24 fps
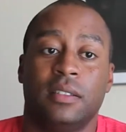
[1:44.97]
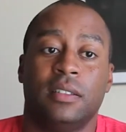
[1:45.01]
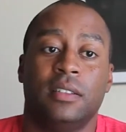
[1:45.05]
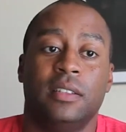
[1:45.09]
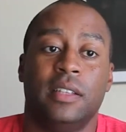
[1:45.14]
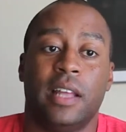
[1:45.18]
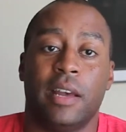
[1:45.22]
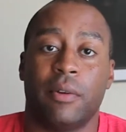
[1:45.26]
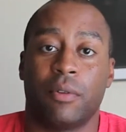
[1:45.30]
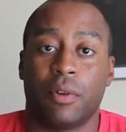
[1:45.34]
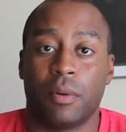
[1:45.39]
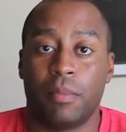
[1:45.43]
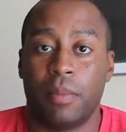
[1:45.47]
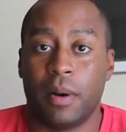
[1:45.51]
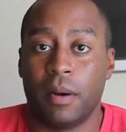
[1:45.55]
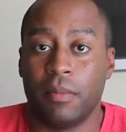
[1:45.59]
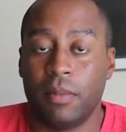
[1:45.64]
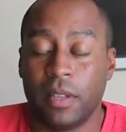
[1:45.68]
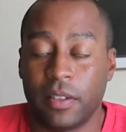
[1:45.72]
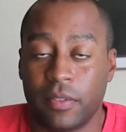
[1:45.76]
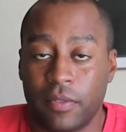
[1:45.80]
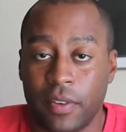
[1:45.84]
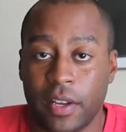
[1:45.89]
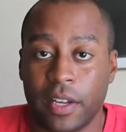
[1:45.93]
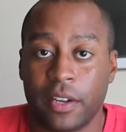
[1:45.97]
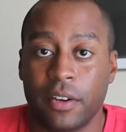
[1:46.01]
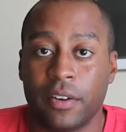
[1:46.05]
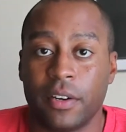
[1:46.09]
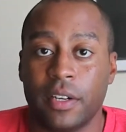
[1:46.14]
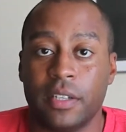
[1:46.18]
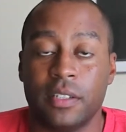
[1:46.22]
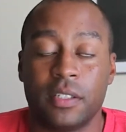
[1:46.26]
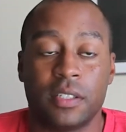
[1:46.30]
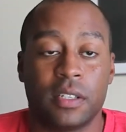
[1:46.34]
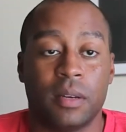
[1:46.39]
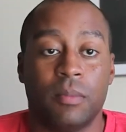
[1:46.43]
they were a public figure
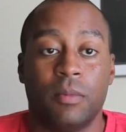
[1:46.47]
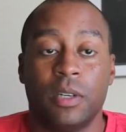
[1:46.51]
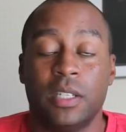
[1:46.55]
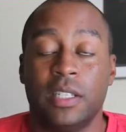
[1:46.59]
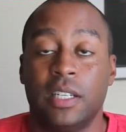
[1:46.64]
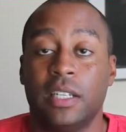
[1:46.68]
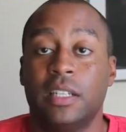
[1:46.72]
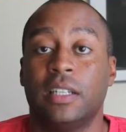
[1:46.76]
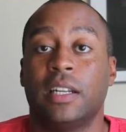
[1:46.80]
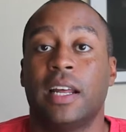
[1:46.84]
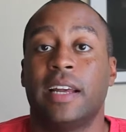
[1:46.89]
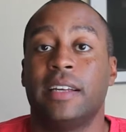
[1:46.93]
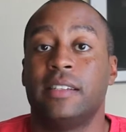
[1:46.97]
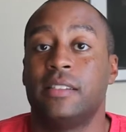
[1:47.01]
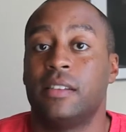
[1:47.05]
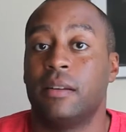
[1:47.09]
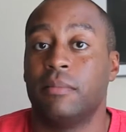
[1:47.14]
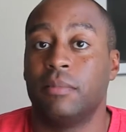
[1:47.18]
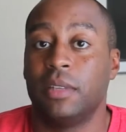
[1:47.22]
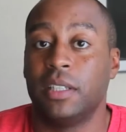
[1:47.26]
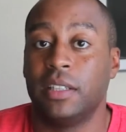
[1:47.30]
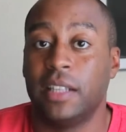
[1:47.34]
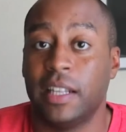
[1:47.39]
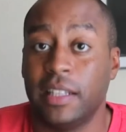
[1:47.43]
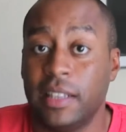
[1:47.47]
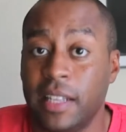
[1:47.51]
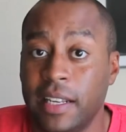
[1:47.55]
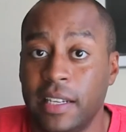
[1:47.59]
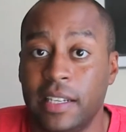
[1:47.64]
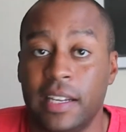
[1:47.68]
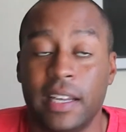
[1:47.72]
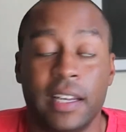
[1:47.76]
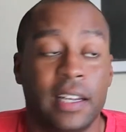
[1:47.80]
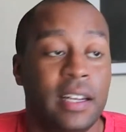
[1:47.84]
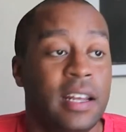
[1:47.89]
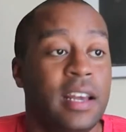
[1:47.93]
and someone didn't like something that they
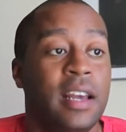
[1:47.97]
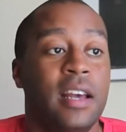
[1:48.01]
did,